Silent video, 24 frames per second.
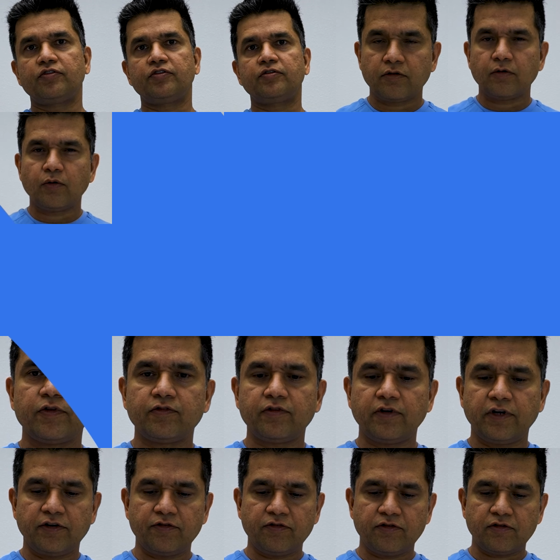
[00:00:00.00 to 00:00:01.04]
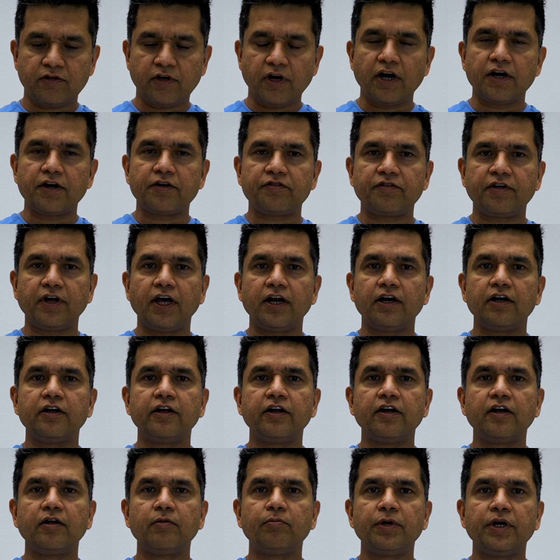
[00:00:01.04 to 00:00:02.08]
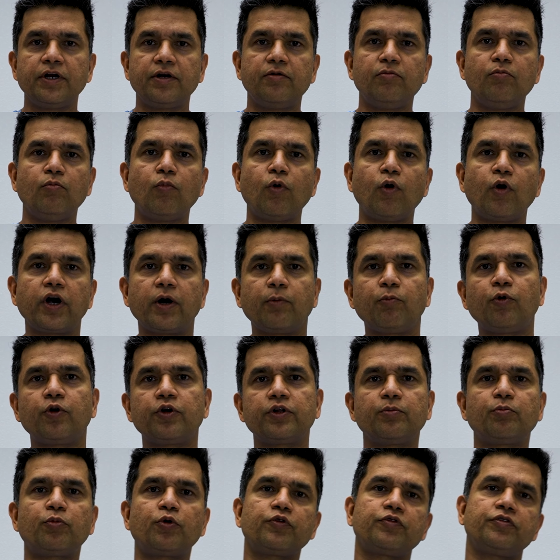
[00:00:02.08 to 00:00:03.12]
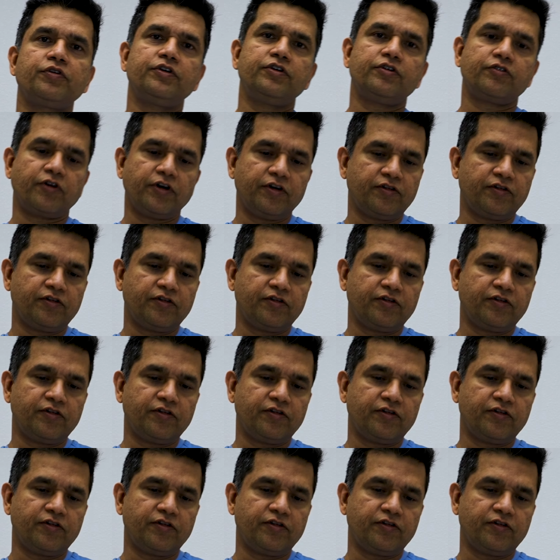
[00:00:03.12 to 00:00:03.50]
So first, let's understand a little bit more about the procedure